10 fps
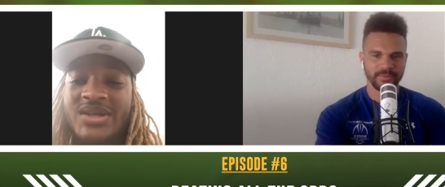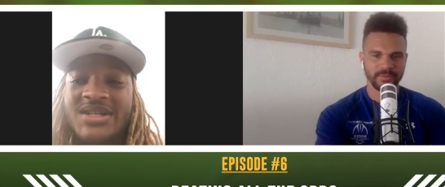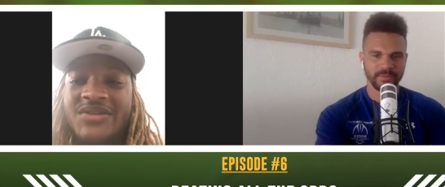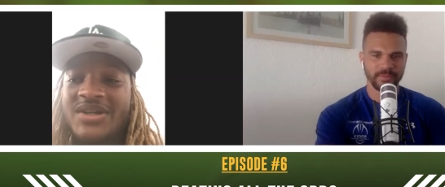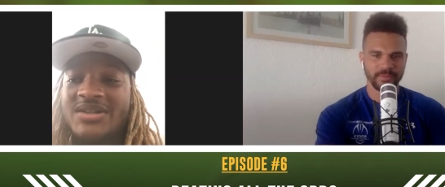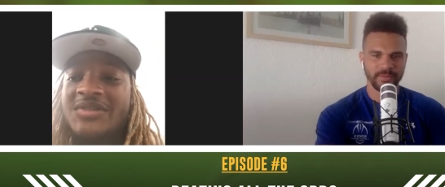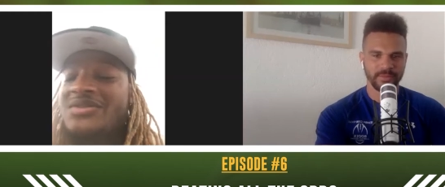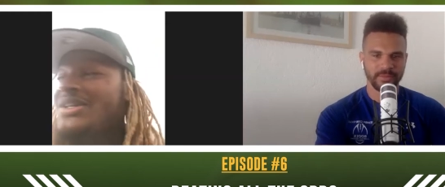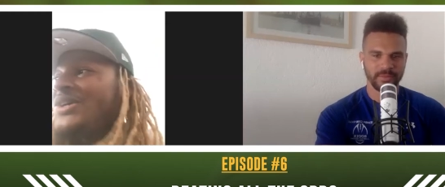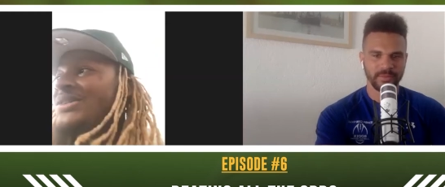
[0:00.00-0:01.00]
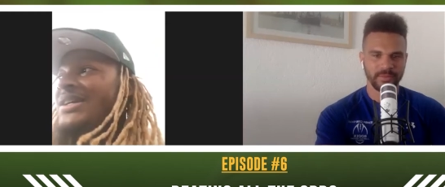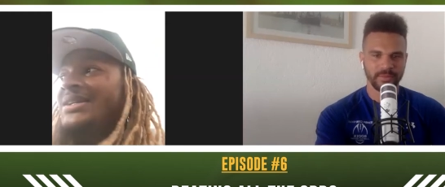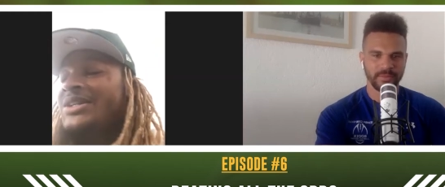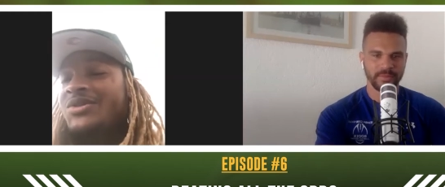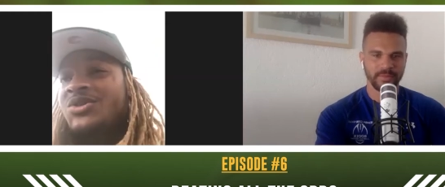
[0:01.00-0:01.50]
Speaker 1: every defensive coach has a
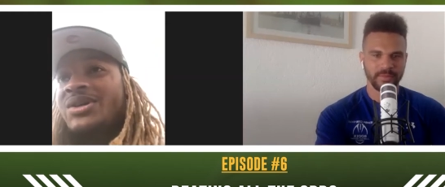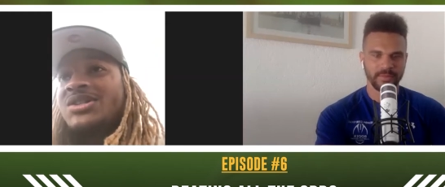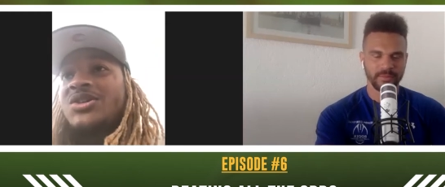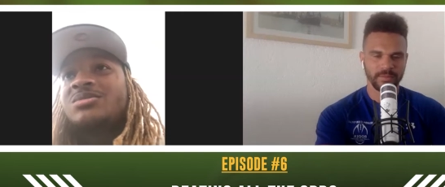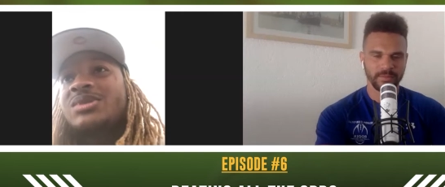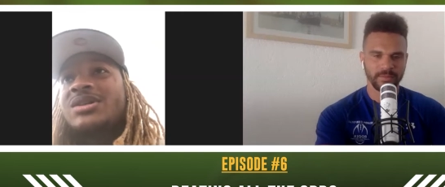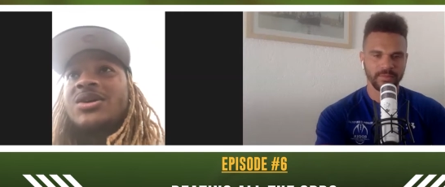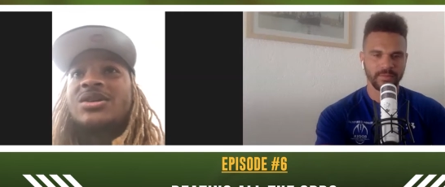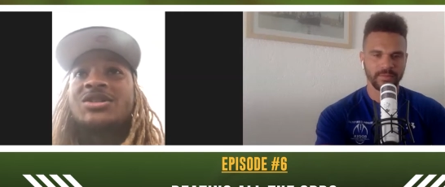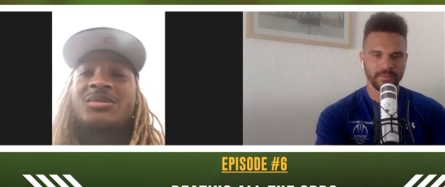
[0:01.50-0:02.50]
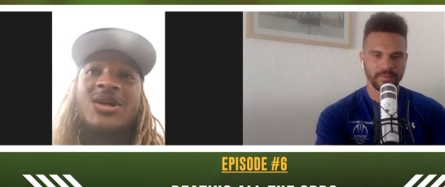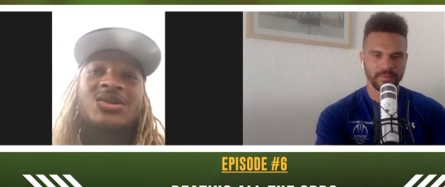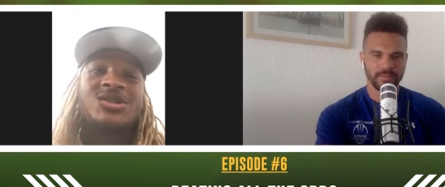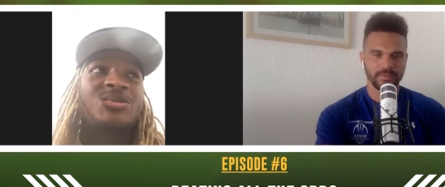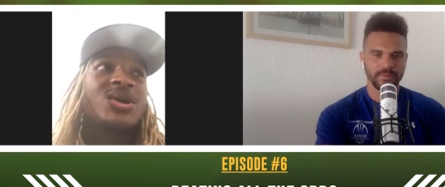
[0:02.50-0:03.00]
different tweak. So, but no, some
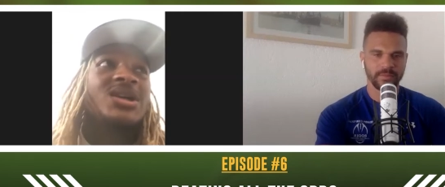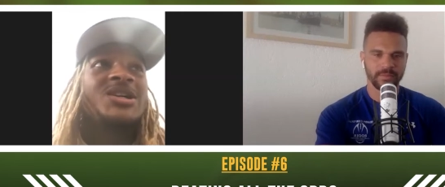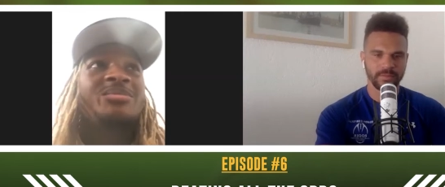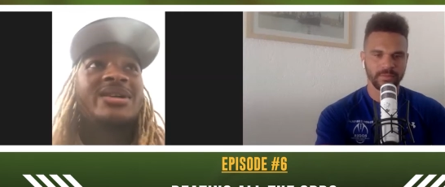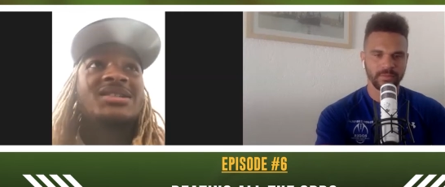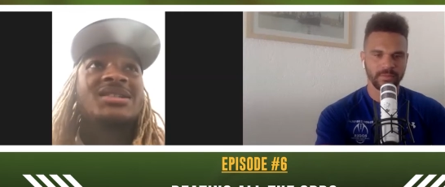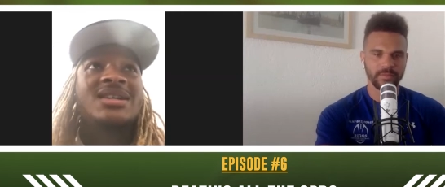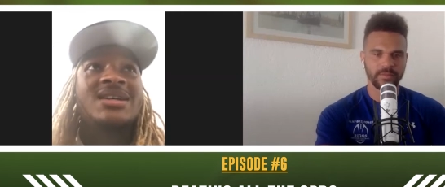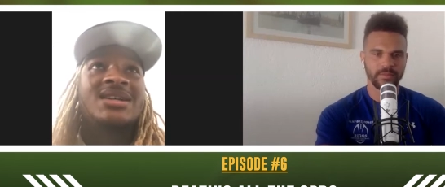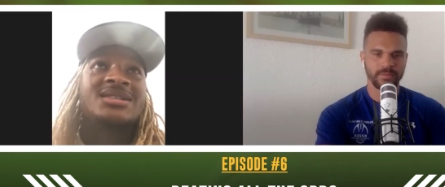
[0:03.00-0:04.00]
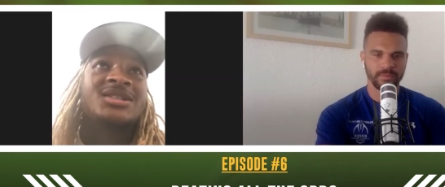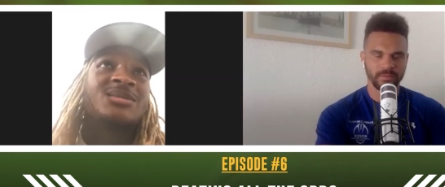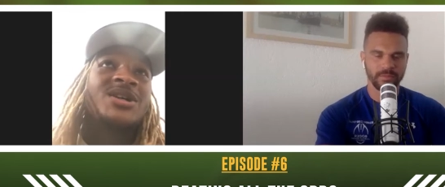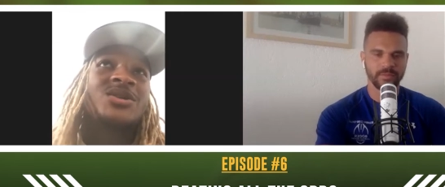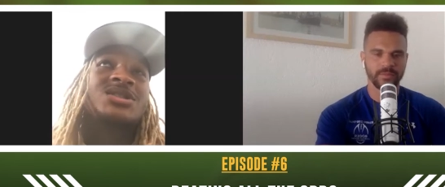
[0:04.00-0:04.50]
coaches are more complex and some
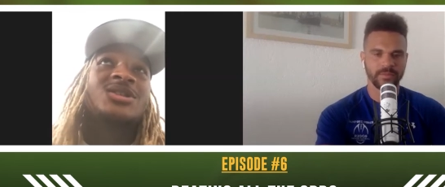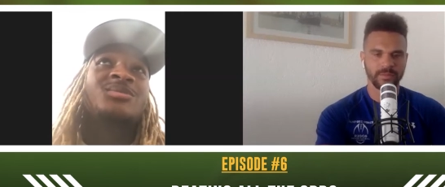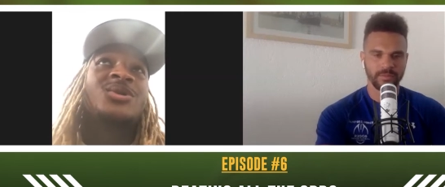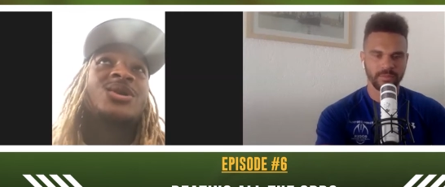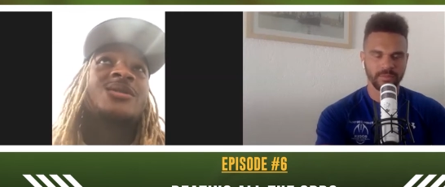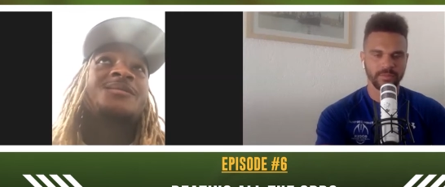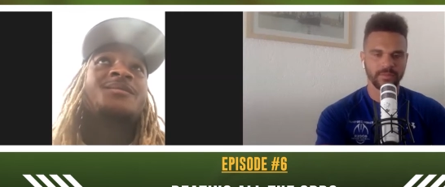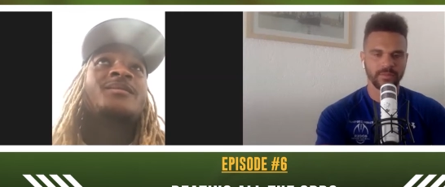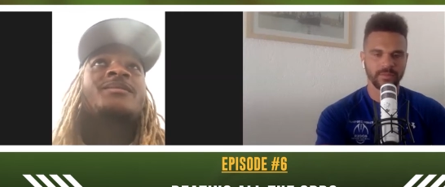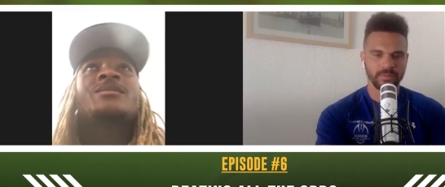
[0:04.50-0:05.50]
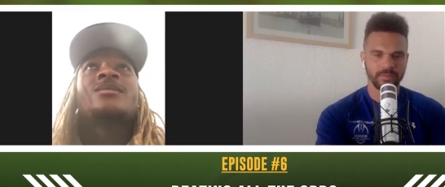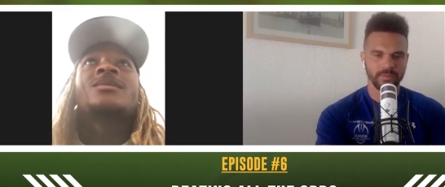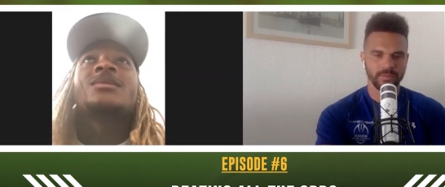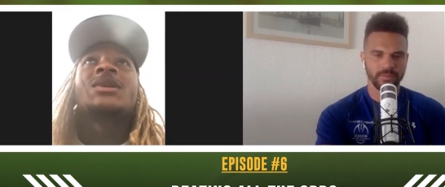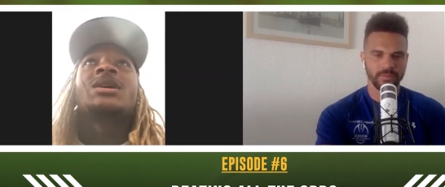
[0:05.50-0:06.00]
coaches are more
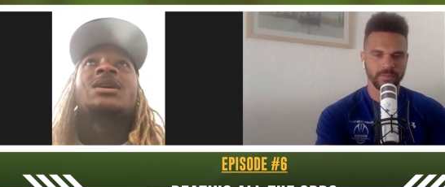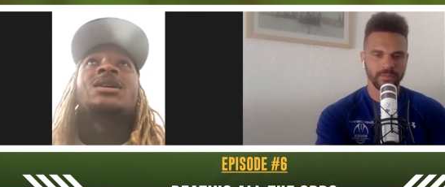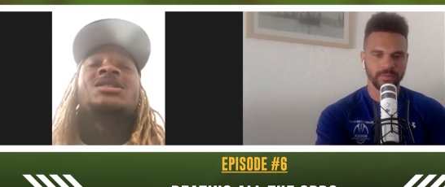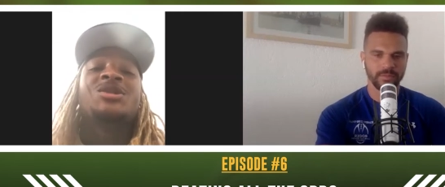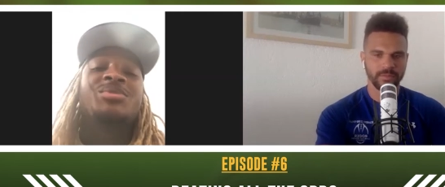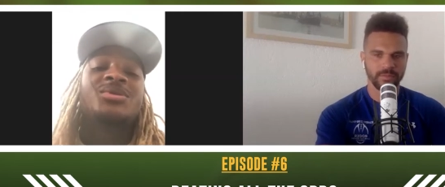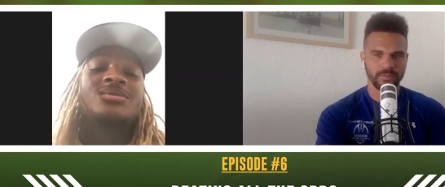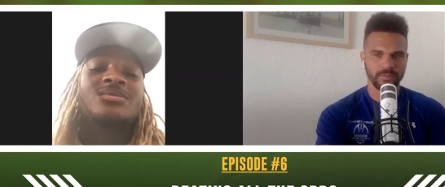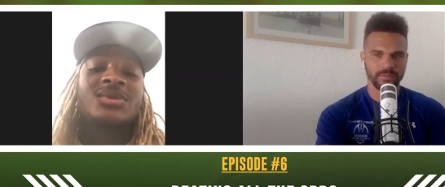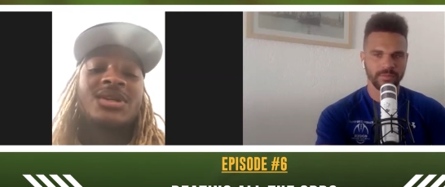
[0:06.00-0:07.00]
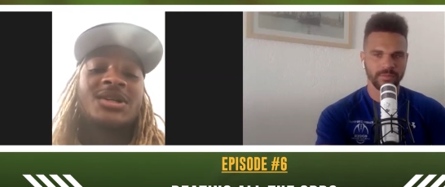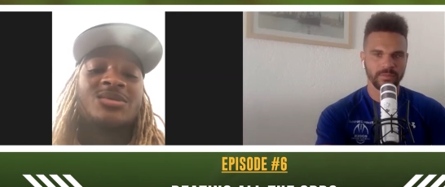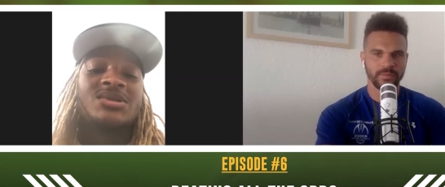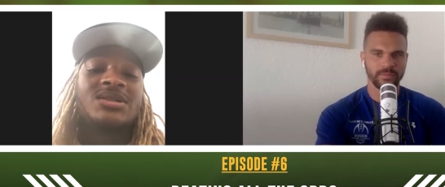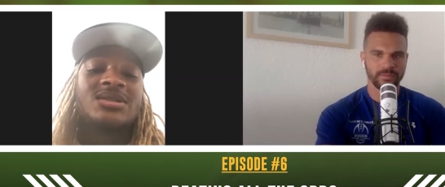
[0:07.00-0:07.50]
uh, simple when it
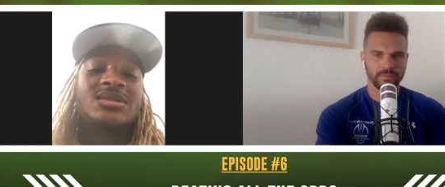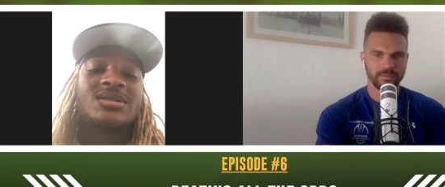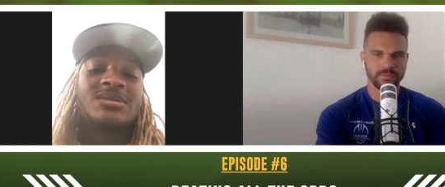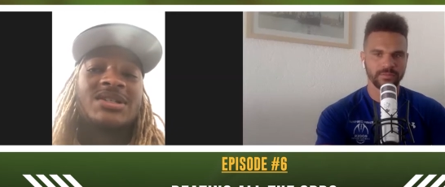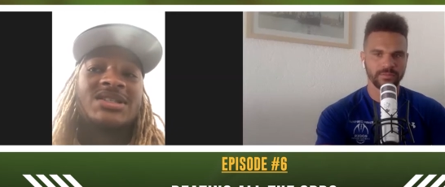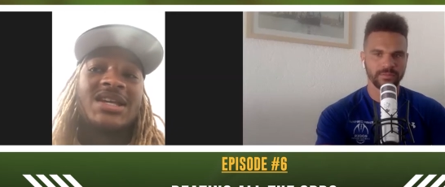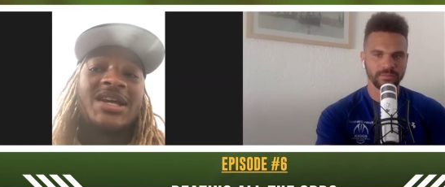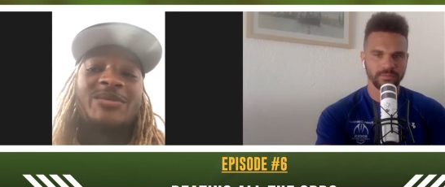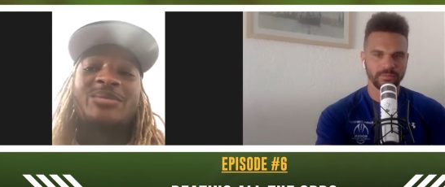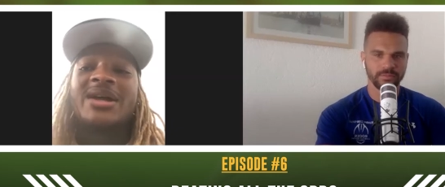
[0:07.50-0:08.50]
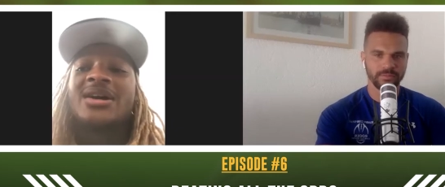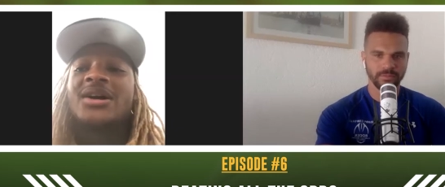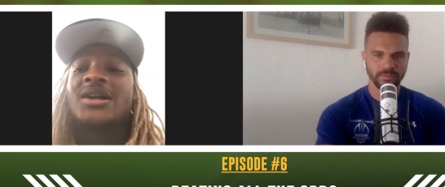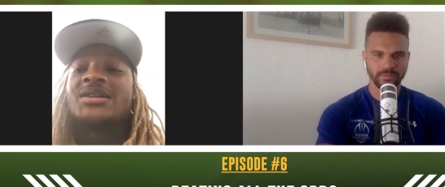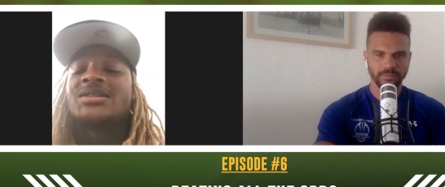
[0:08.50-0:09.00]
comes to scheme and play
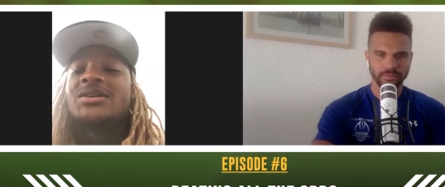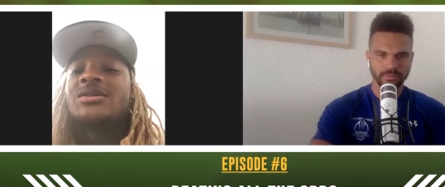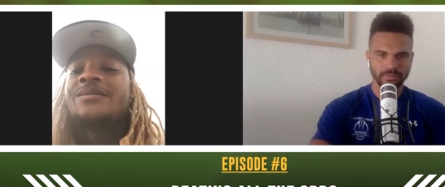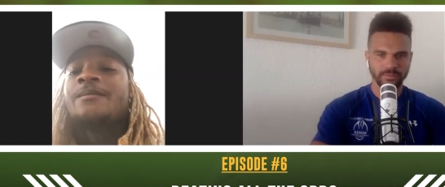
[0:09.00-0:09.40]
calling. So